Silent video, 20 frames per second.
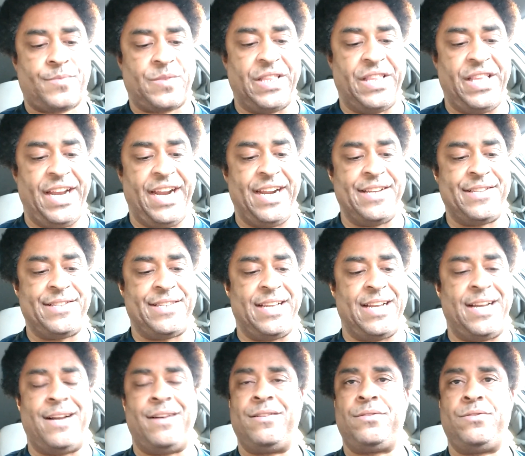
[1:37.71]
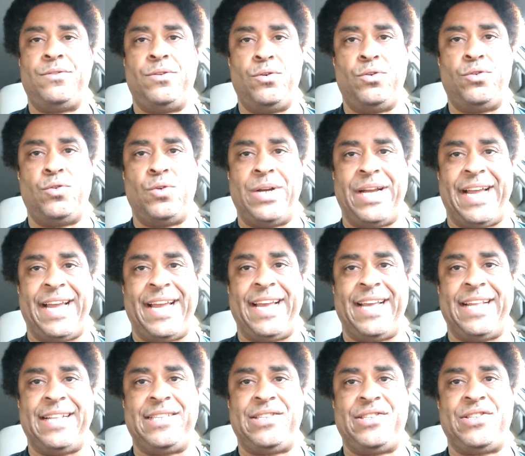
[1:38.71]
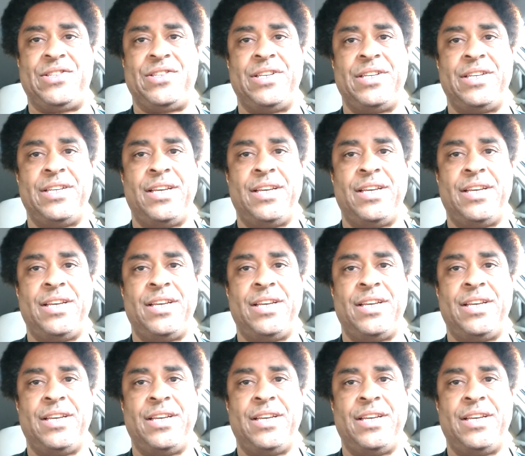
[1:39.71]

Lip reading: There's Google ads,